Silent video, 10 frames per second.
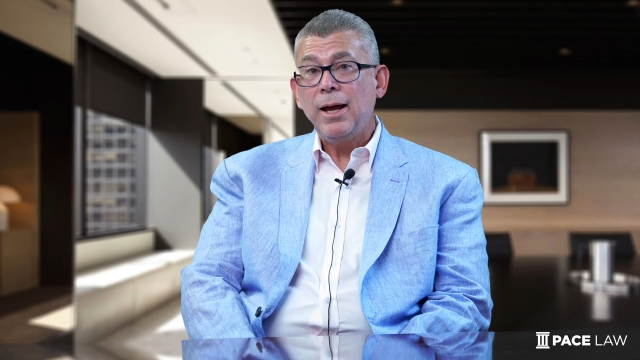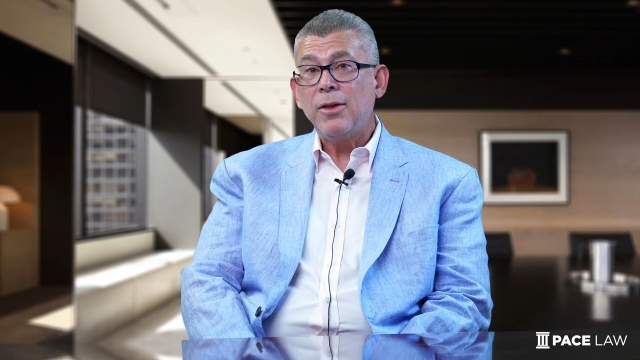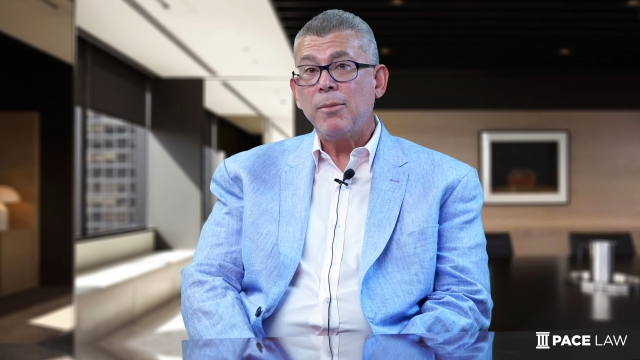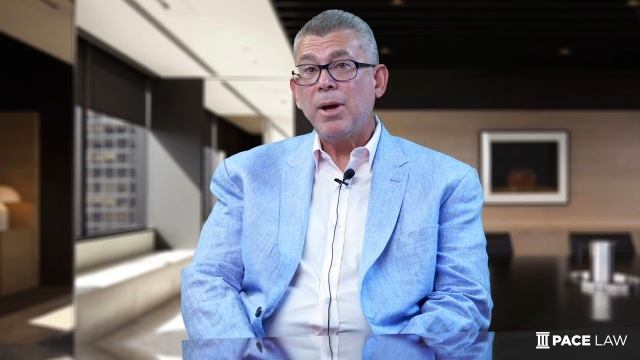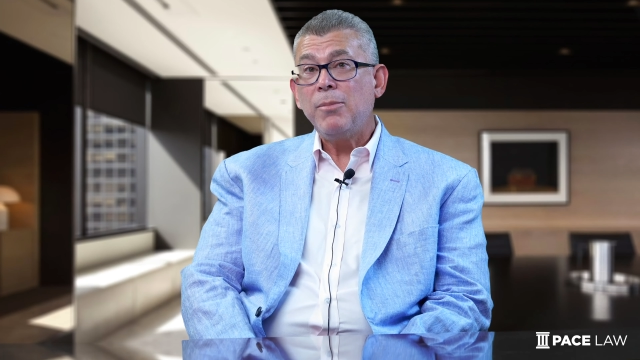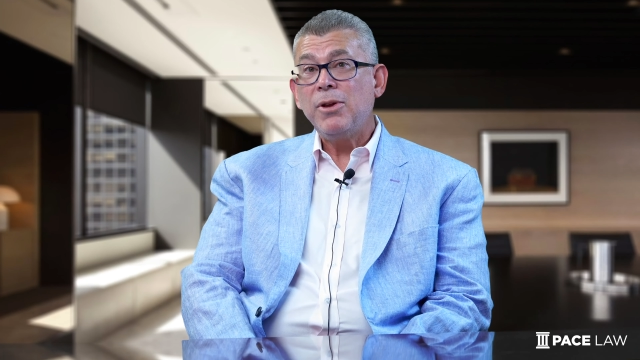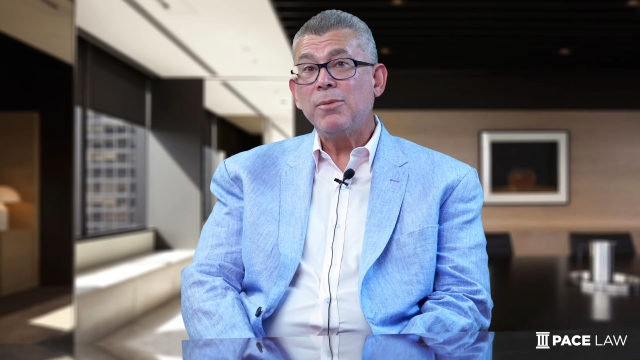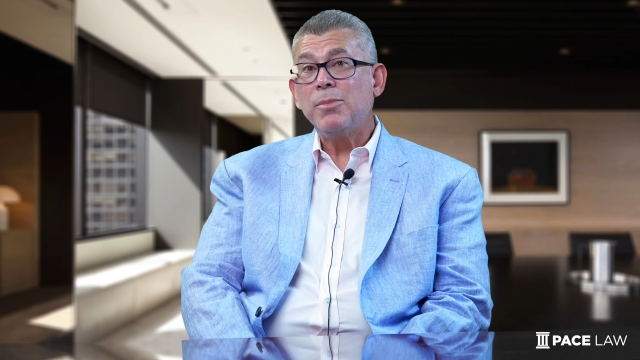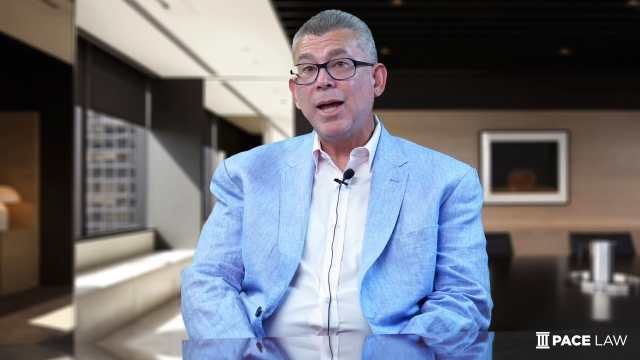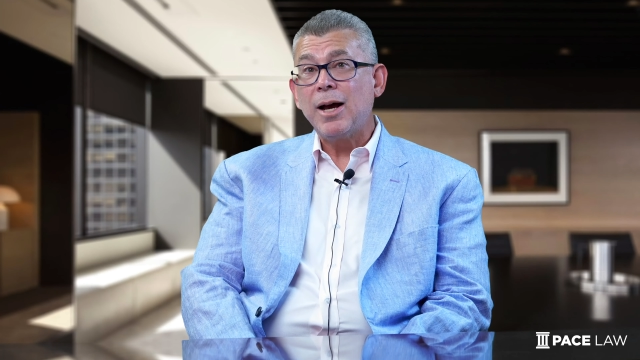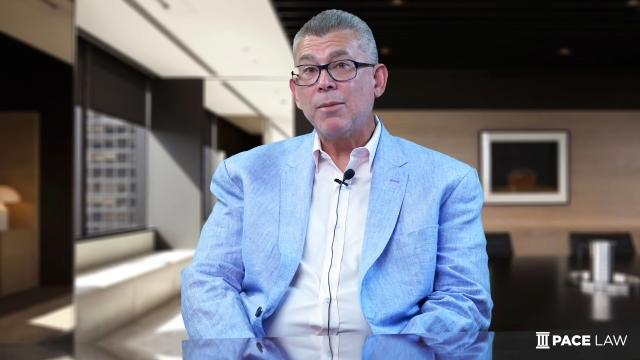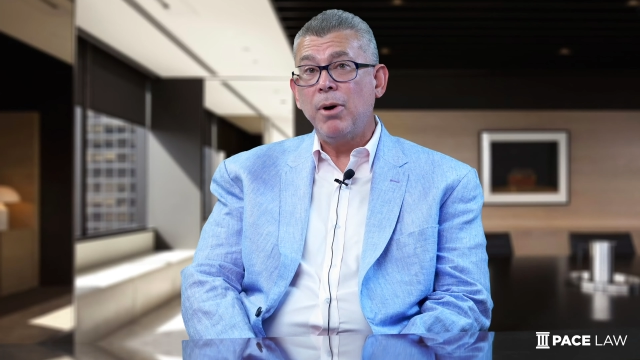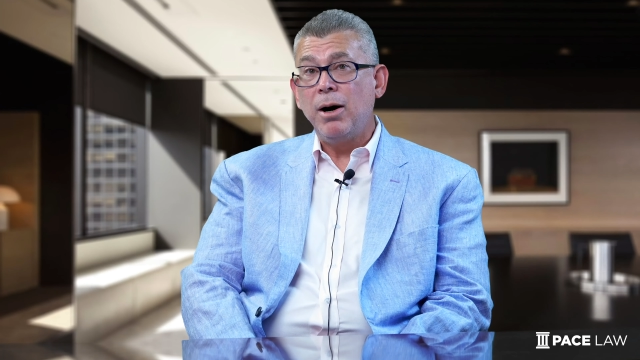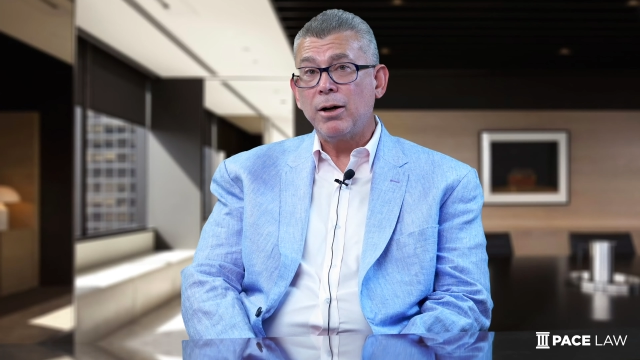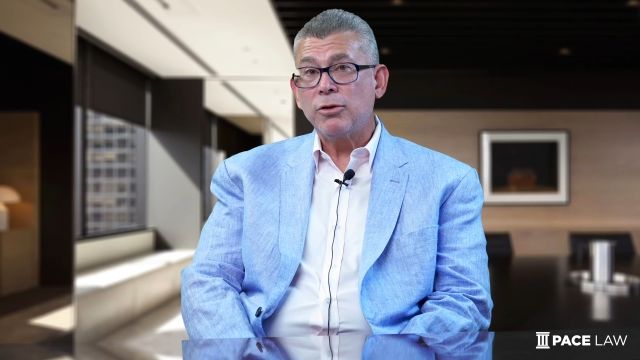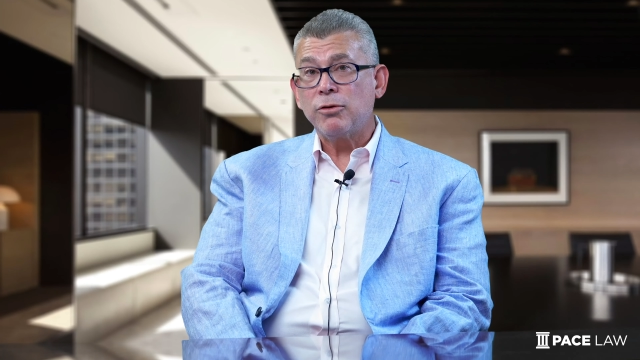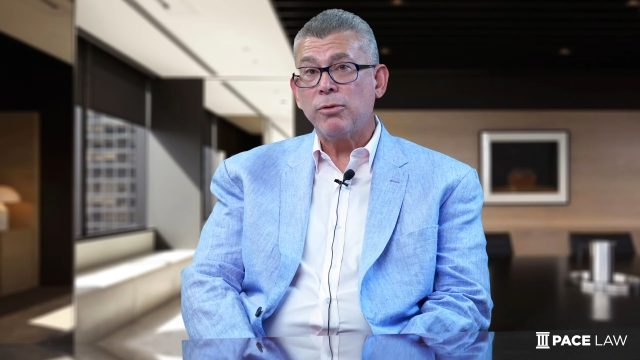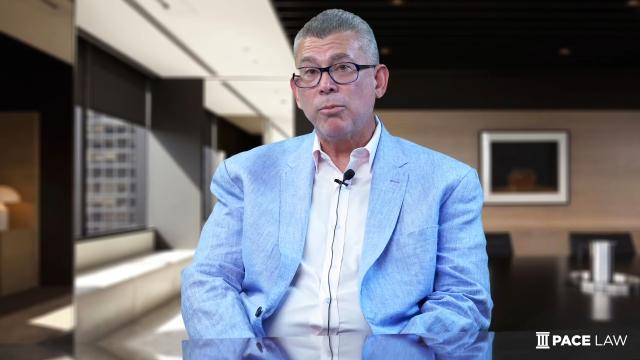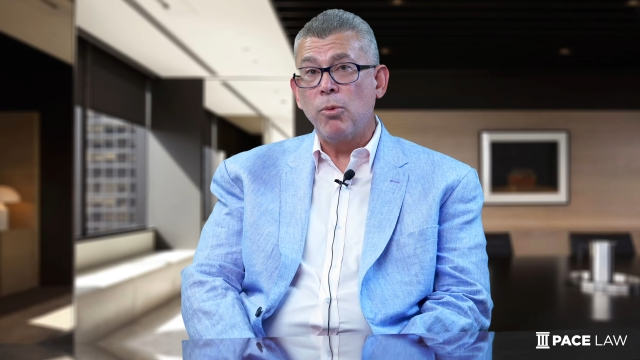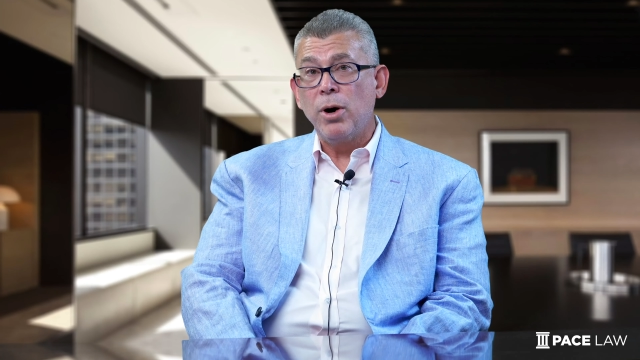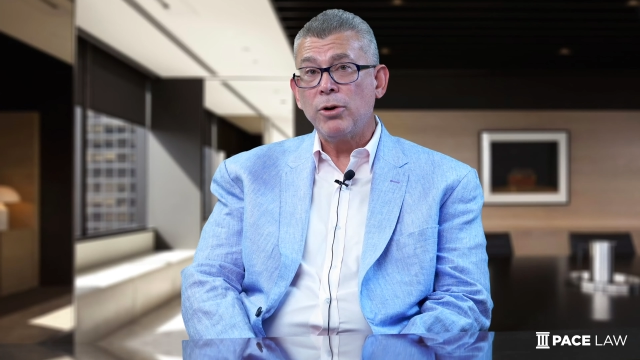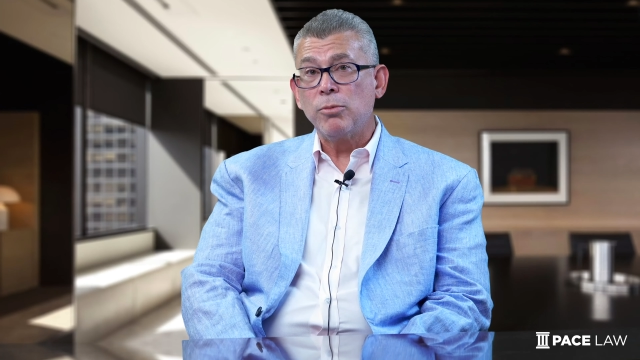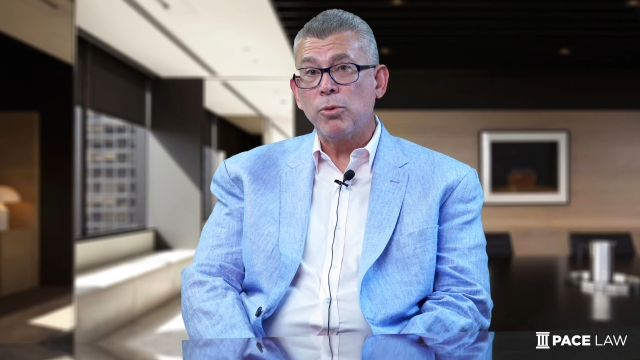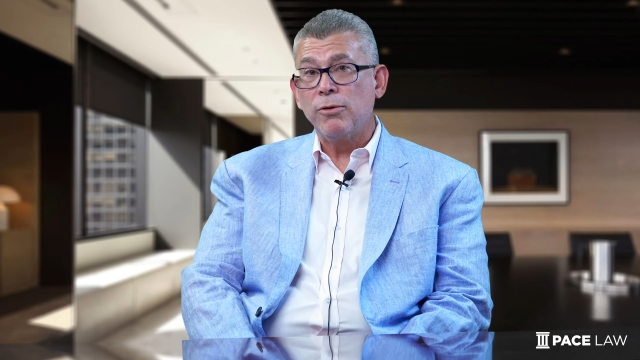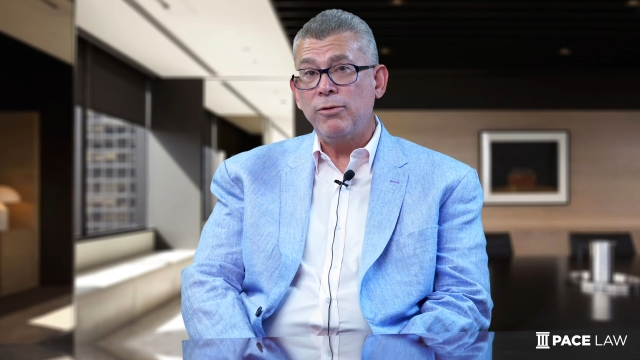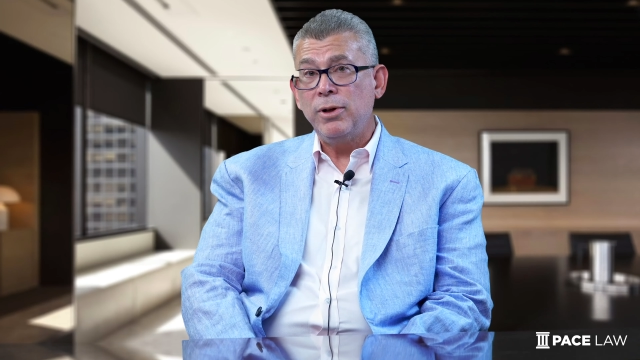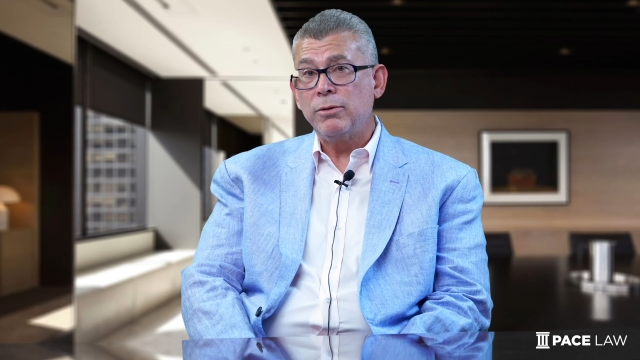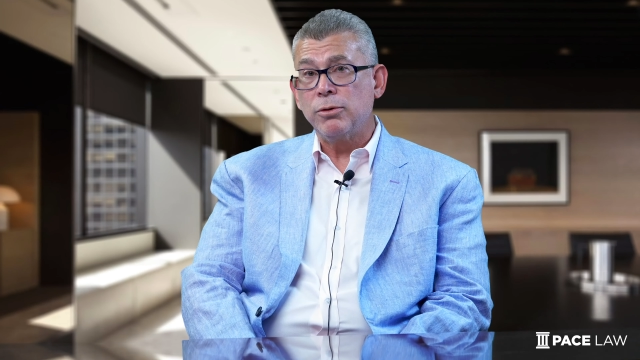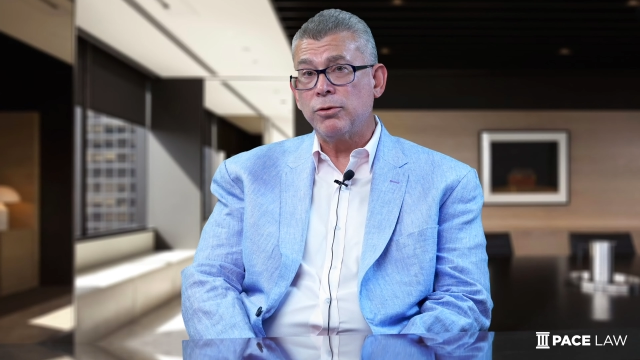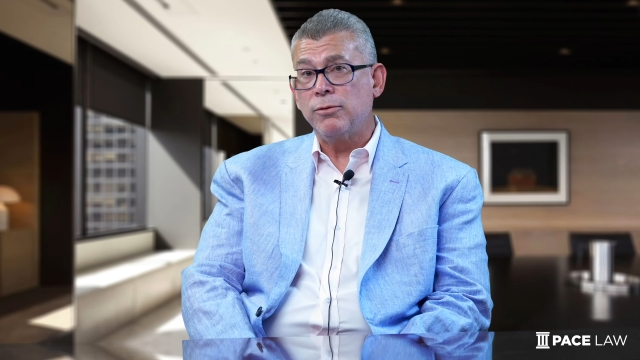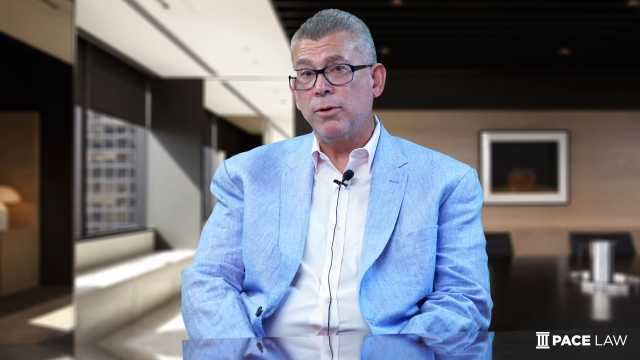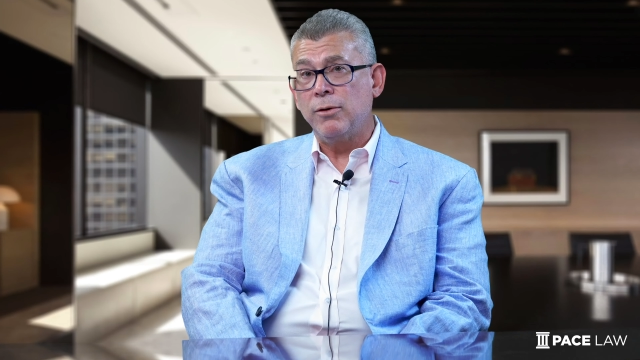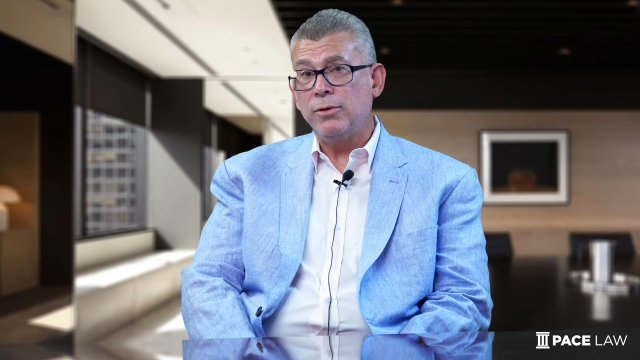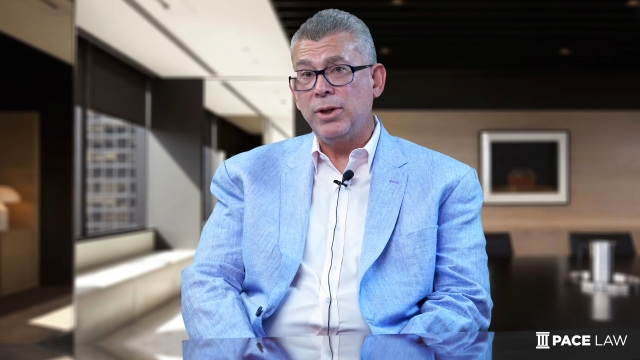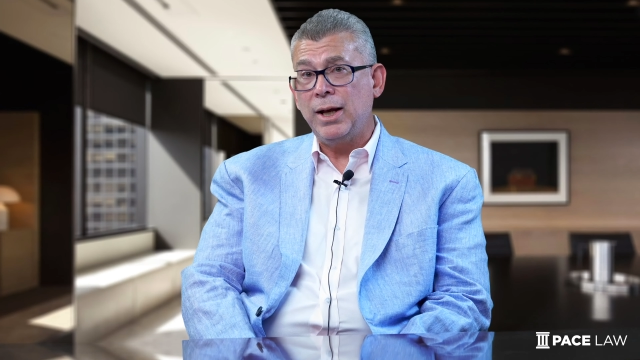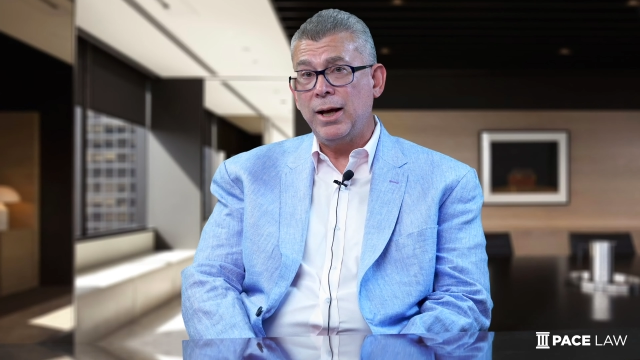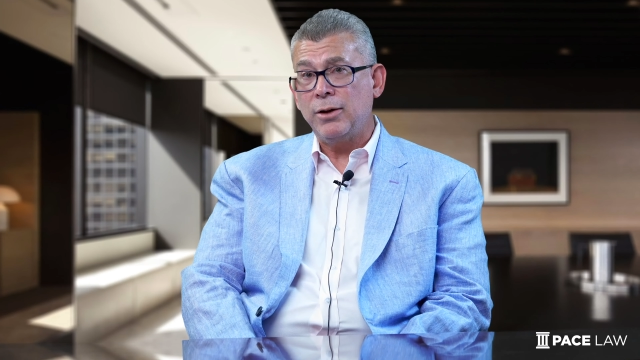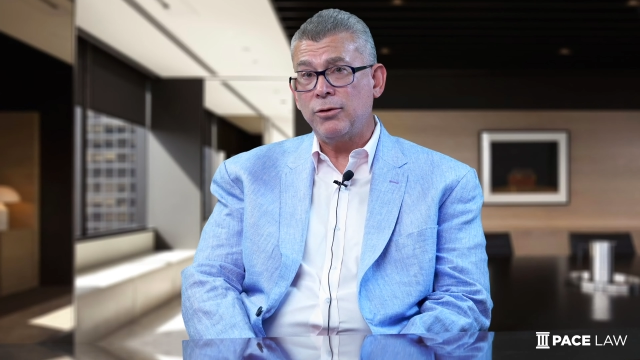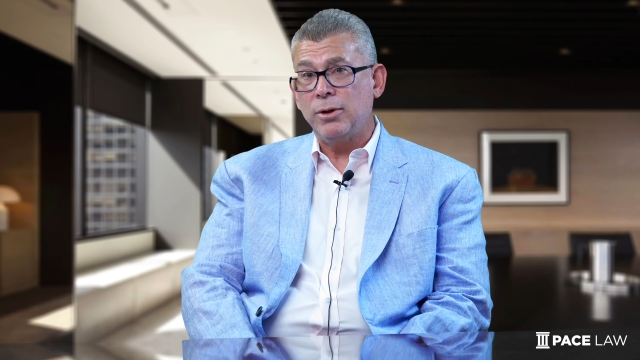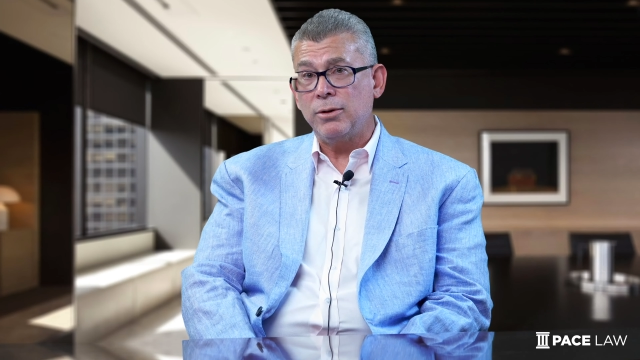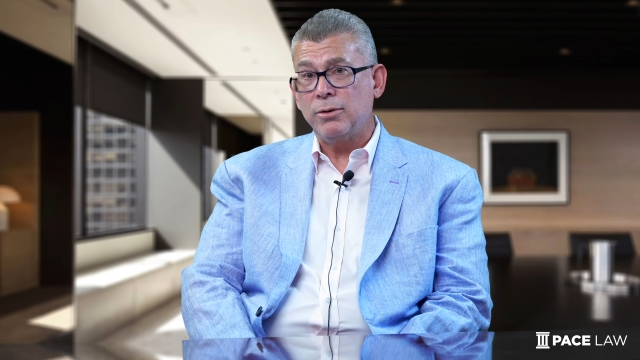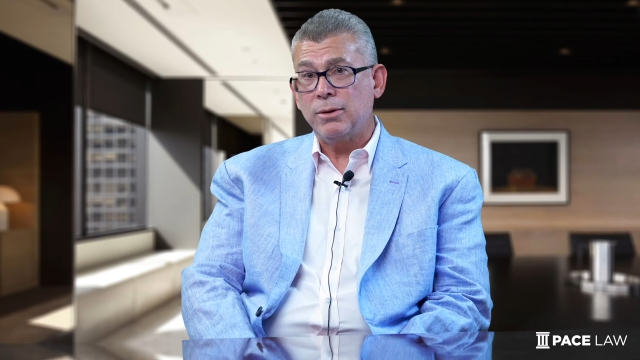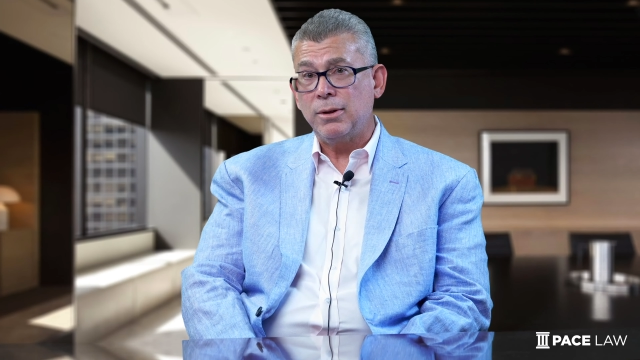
That might be the black box from one or more vehicles involved in the accident.